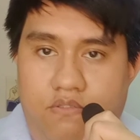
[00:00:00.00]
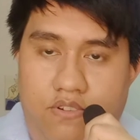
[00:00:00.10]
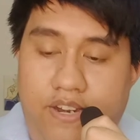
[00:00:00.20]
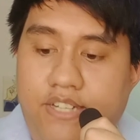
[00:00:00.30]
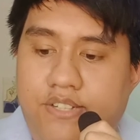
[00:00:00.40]

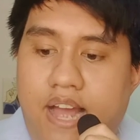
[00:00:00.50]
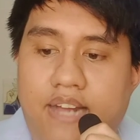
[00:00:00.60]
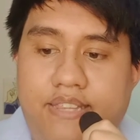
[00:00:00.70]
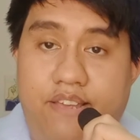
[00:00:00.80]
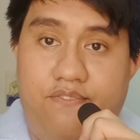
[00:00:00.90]

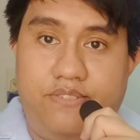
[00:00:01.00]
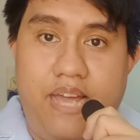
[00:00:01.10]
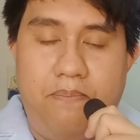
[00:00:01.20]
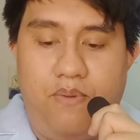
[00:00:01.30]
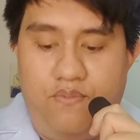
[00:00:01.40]
radioactive
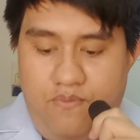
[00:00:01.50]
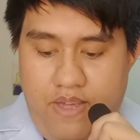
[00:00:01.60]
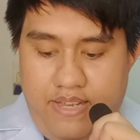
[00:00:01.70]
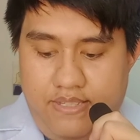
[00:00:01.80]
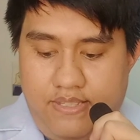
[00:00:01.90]
type of
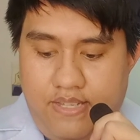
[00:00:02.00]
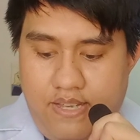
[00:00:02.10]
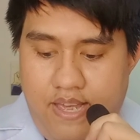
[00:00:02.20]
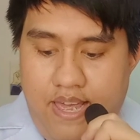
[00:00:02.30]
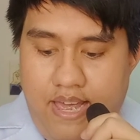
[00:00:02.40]
waste.
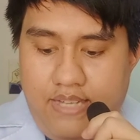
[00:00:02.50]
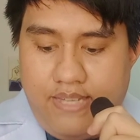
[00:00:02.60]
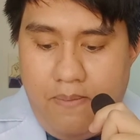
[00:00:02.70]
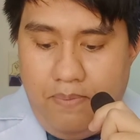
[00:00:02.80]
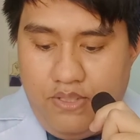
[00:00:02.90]

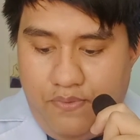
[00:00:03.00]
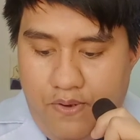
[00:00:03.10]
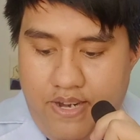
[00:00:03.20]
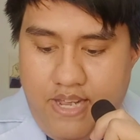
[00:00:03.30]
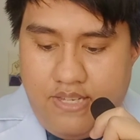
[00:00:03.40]
Examples
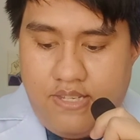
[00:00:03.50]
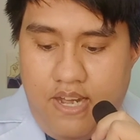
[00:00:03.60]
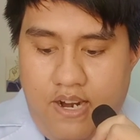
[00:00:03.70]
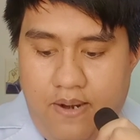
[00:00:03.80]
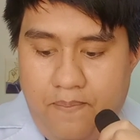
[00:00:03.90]
for this
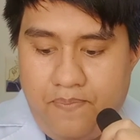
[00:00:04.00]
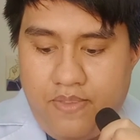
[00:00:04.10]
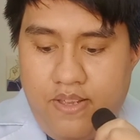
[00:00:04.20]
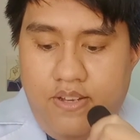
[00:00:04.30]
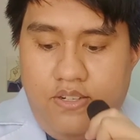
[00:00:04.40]
are
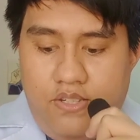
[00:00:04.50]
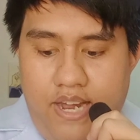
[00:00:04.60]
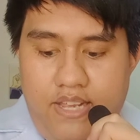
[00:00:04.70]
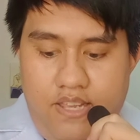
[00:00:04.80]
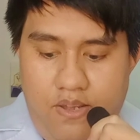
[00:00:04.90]

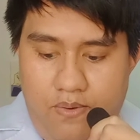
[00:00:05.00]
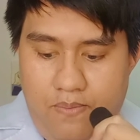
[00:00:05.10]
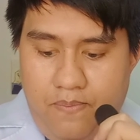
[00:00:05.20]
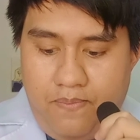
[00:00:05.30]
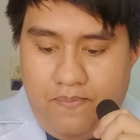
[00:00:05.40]
tritium,
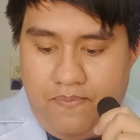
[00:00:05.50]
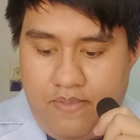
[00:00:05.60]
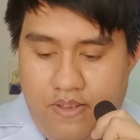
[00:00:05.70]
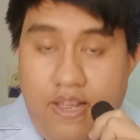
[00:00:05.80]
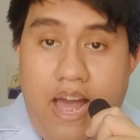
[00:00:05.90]

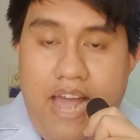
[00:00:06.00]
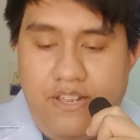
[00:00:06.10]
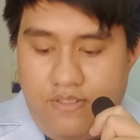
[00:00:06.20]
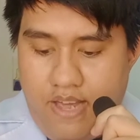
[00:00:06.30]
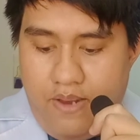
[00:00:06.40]

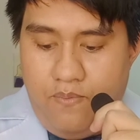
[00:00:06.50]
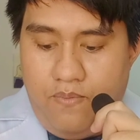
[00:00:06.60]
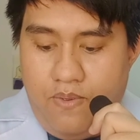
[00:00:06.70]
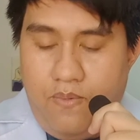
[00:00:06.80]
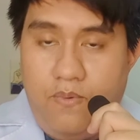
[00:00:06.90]
iodine
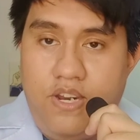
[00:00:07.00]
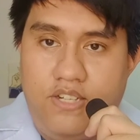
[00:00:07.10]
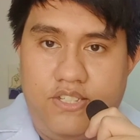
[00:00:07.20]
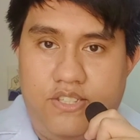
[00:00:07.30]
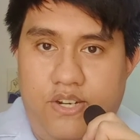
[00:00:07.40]

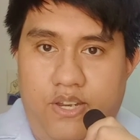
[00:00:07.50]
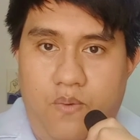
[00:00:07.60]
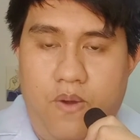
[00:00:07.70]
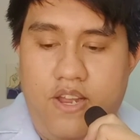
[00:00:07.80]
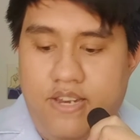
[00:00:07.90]

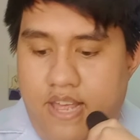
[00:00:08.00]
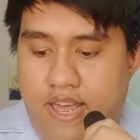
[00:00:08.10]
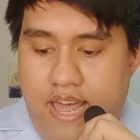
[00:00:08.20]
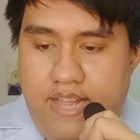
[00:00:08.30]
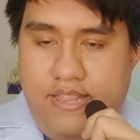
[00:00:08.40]
131,
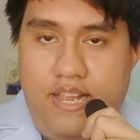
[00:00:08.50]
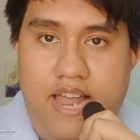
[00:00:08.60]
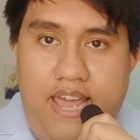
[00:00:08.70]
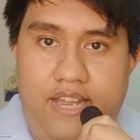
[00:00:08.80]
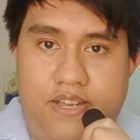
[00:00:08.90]
and the
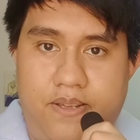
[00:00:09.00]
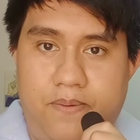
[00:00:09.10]
like.